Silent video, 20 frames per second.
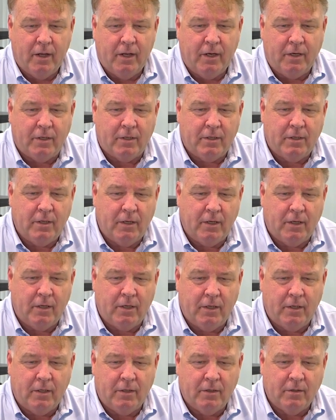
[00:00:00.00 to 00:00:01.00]

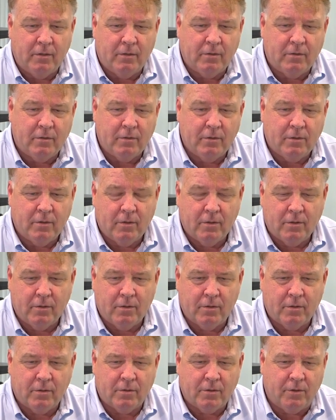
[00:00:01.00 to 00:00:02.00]

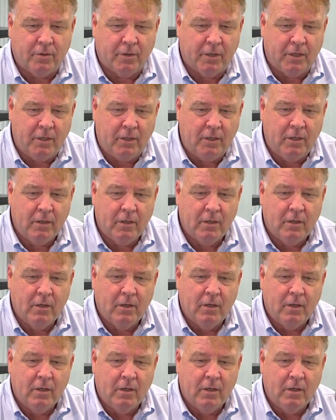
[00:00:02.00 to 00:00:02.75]
1830